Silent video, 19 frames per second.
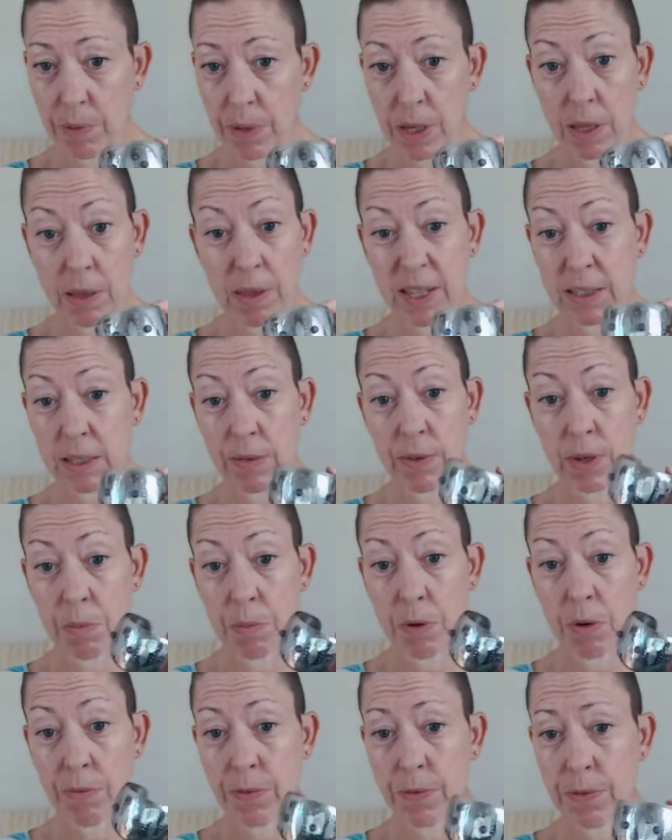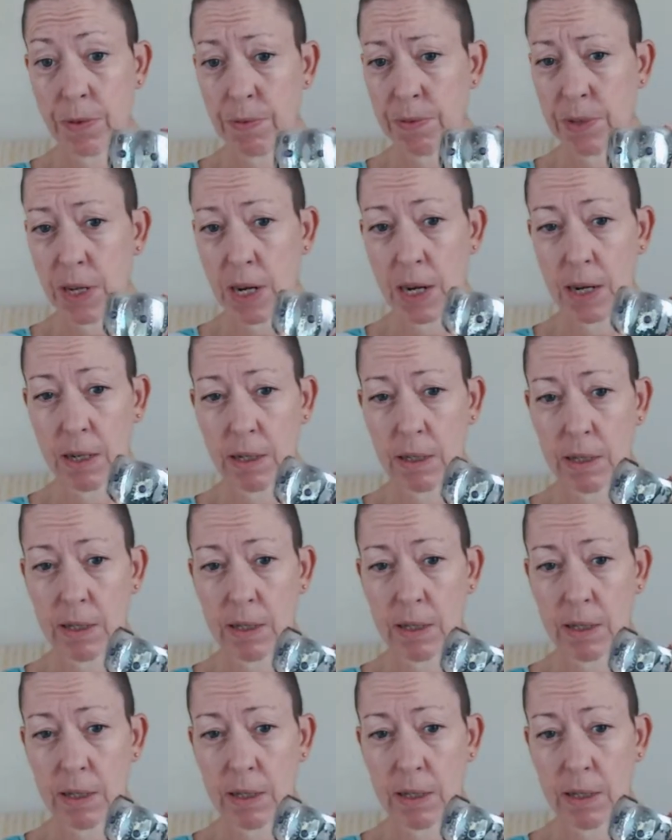but this I've only put on for 15.